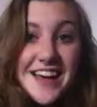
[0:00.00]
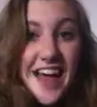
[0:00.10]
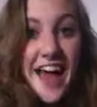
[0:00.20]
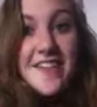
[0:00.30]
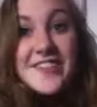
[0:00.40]

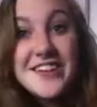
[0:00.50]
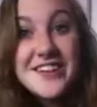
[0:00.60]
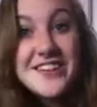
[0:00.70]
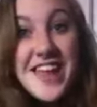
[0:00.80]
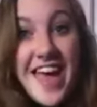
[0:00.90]
have a
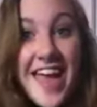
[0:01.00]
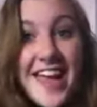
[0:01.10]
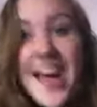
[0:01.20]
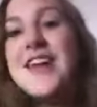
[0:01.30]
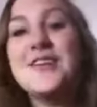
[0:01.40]
good
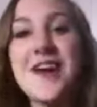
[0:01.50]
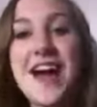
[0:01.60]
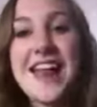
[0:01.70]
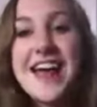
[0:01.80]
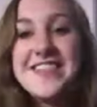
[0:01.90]
day. I don't know
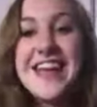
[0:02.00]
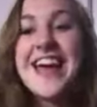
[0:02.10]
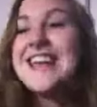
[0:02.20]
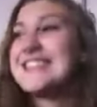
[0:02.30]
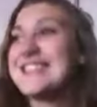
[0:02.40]
how to end
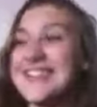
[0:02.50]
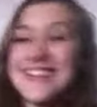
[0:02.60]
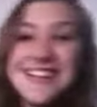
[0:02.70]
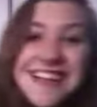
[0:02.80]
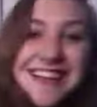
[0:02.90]
this.
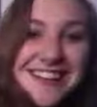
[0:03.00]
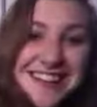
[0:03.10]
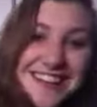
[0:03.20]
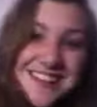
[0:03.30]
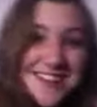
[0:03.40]

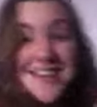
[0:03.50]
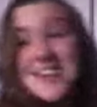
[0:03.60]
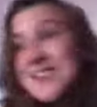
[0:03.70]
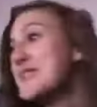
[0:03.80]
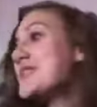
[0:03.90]

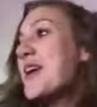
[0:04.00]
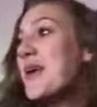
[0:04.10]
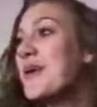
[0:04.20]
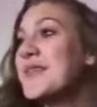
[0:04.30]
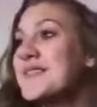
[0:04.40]

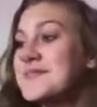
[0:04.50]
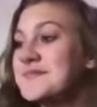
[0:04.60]
So,